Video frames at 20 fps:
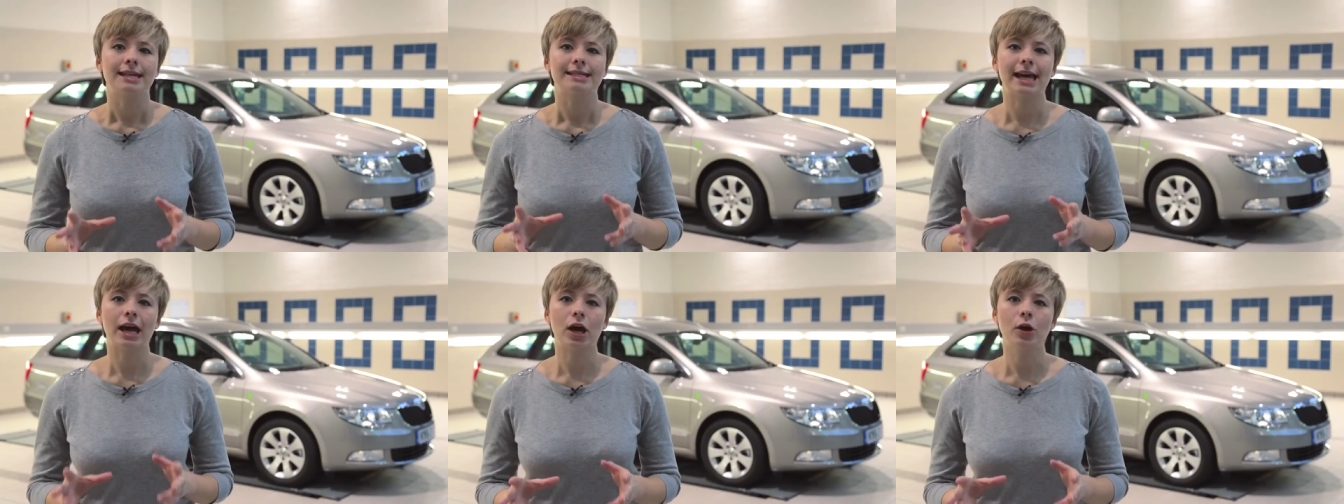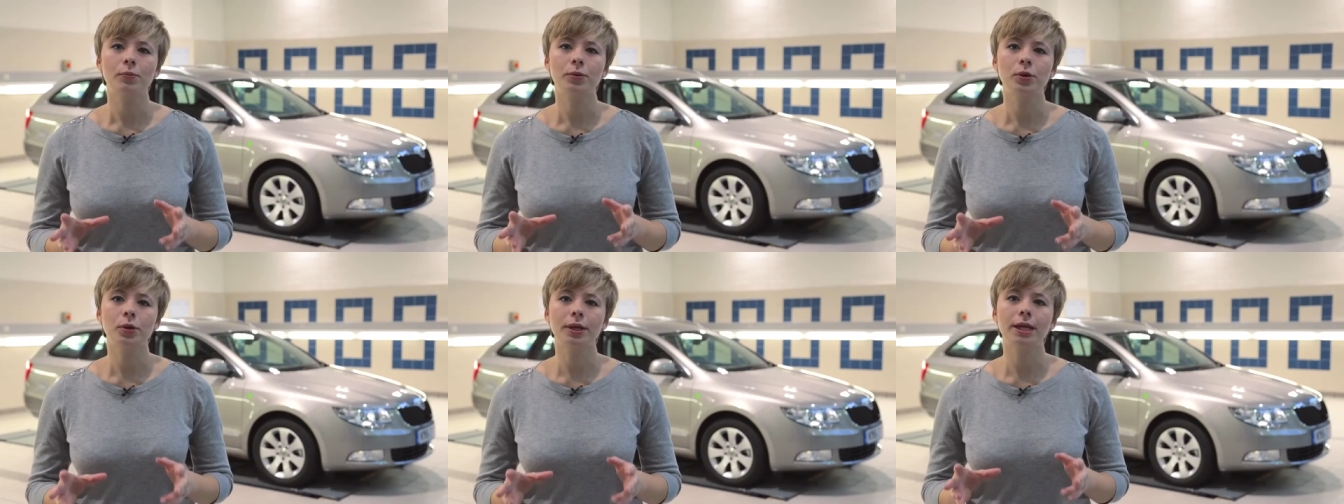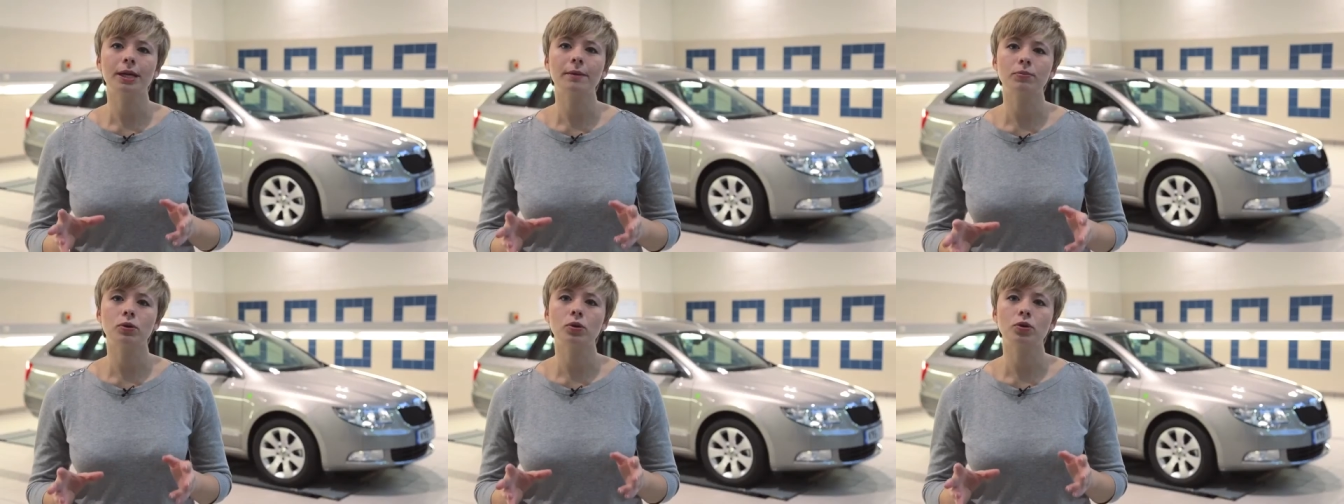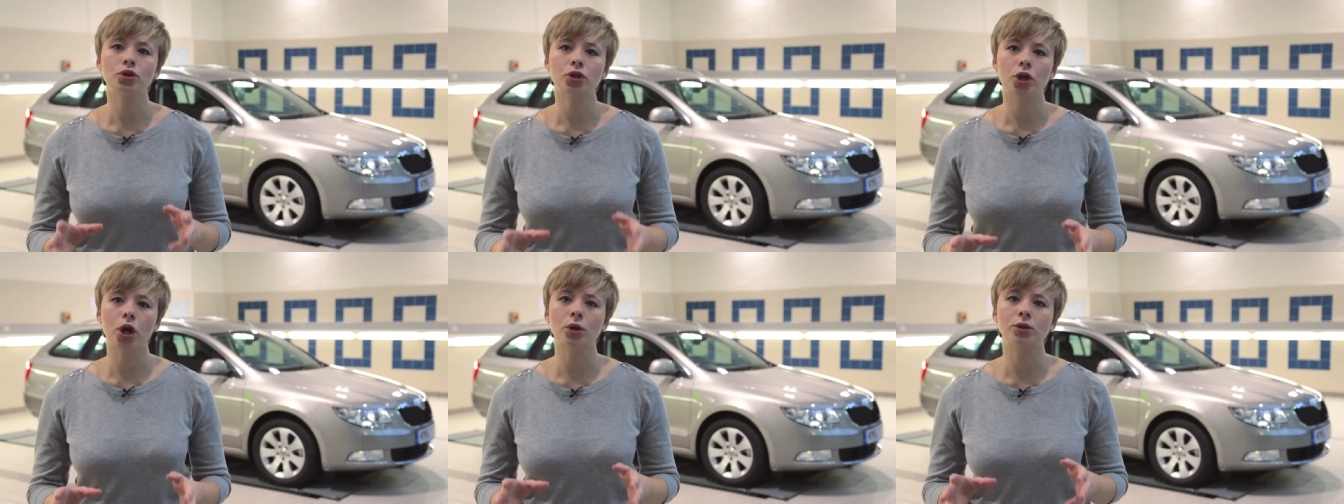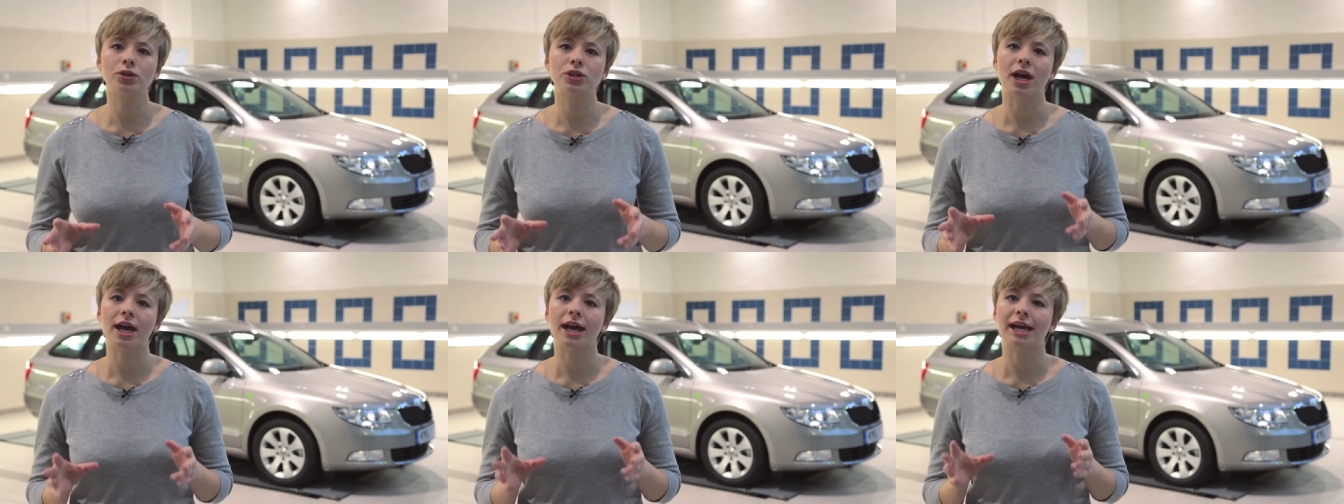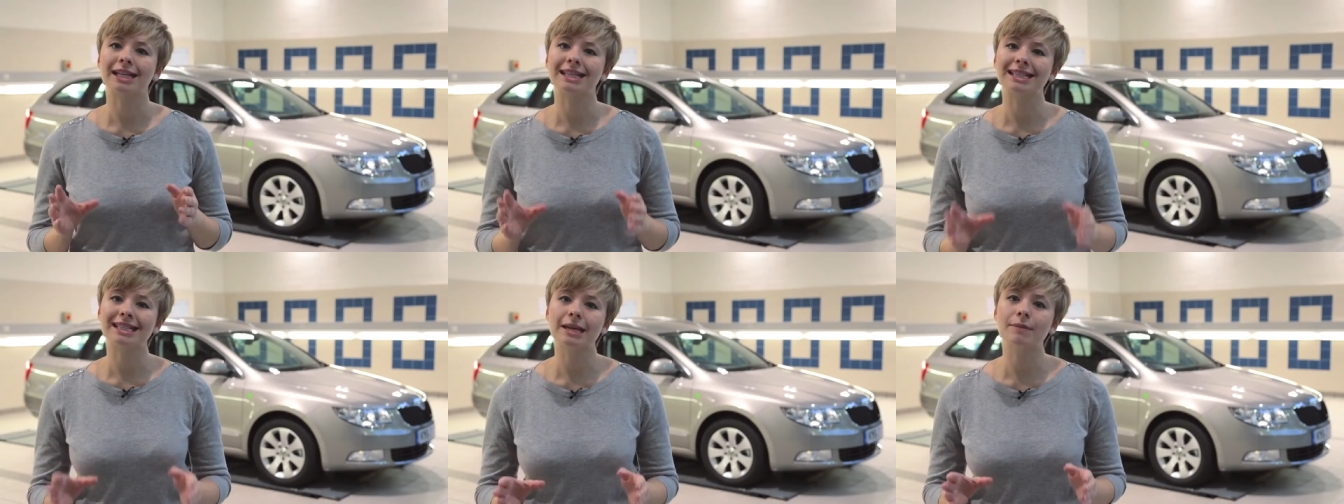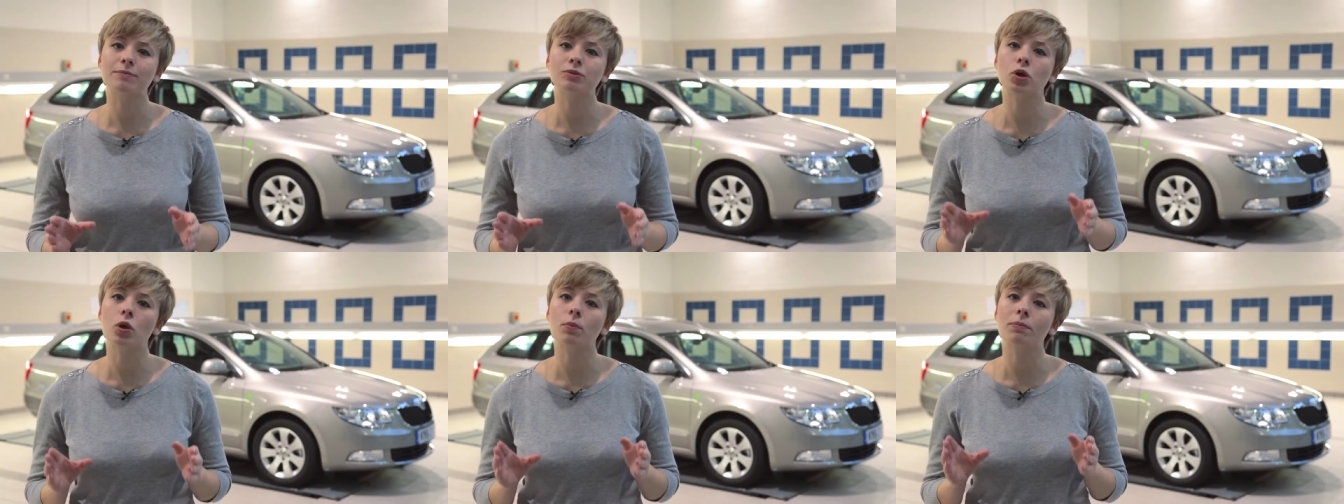to help you keep your Skoda in
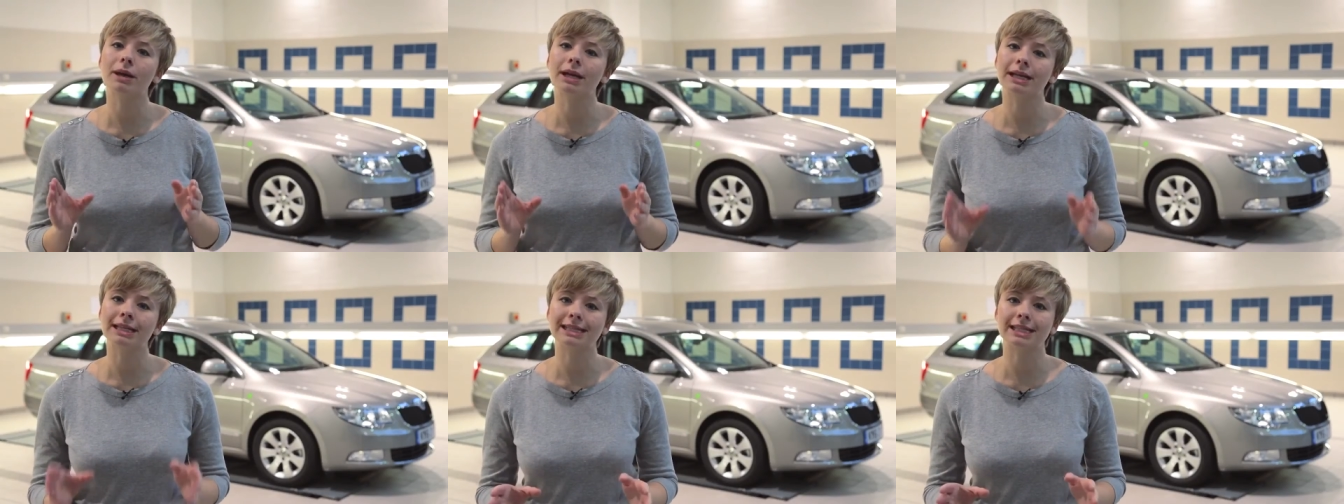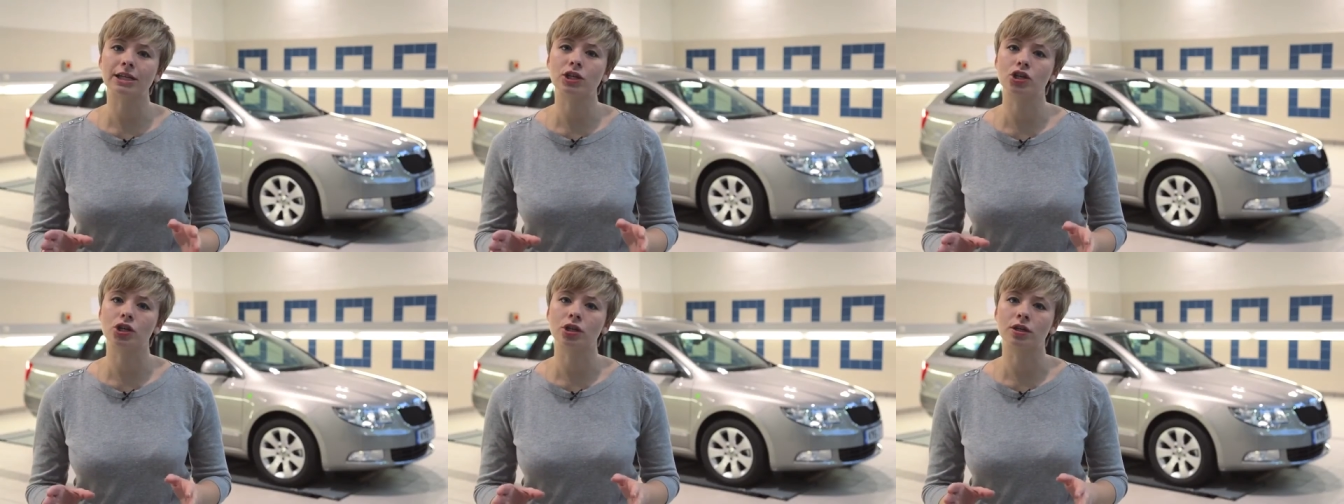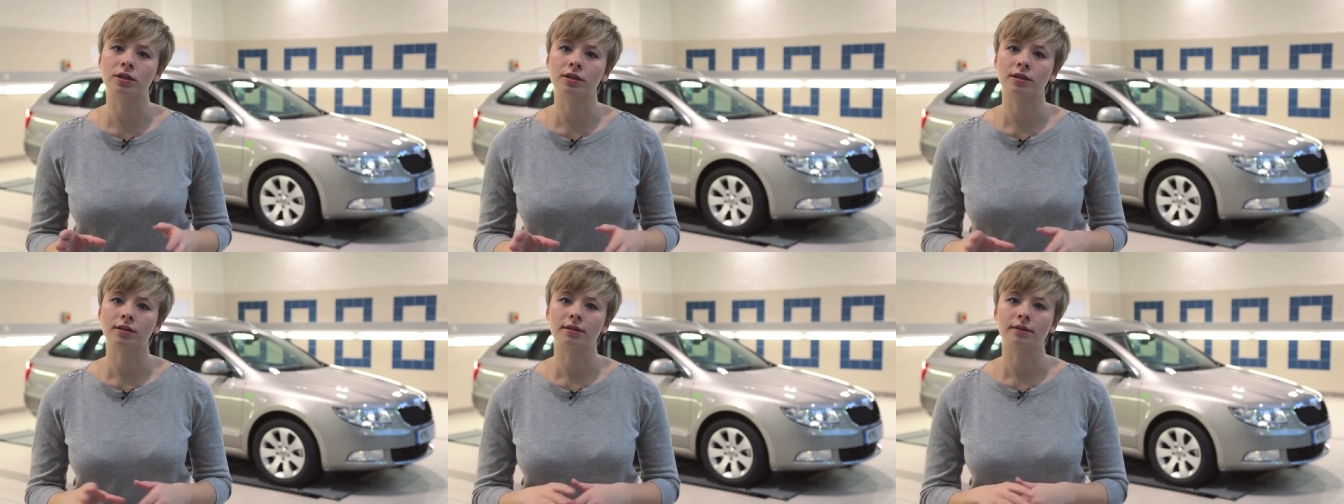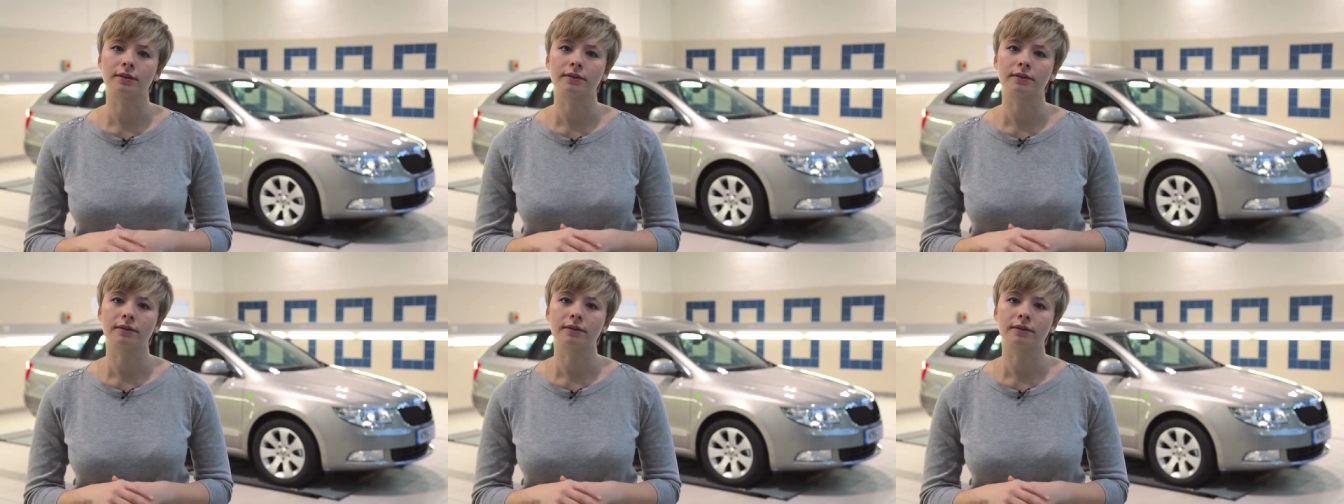tip-top condition.